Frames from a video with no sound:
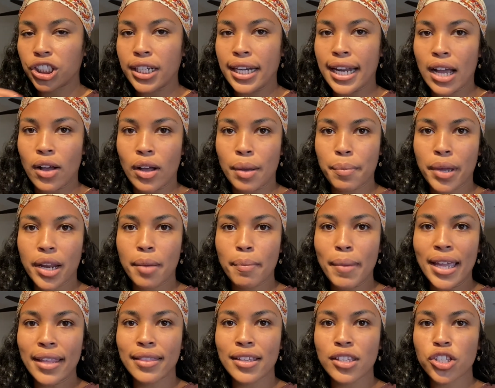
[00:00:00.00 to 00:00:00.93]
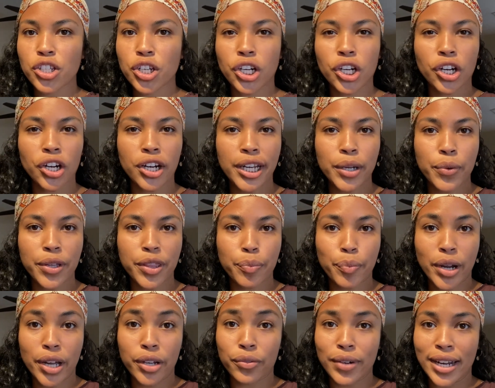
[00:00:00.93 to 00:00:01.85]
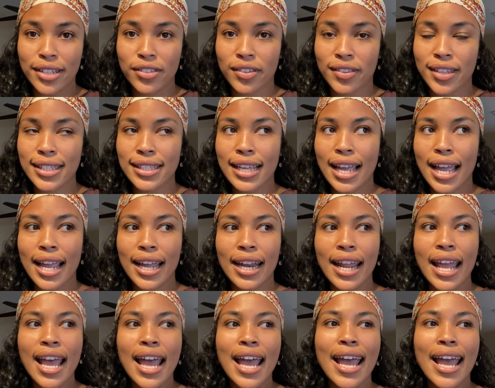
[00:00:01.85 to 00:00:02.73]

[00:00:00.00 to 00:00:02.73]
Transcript: Now, I'm gonna make this curry with brown rice on the side,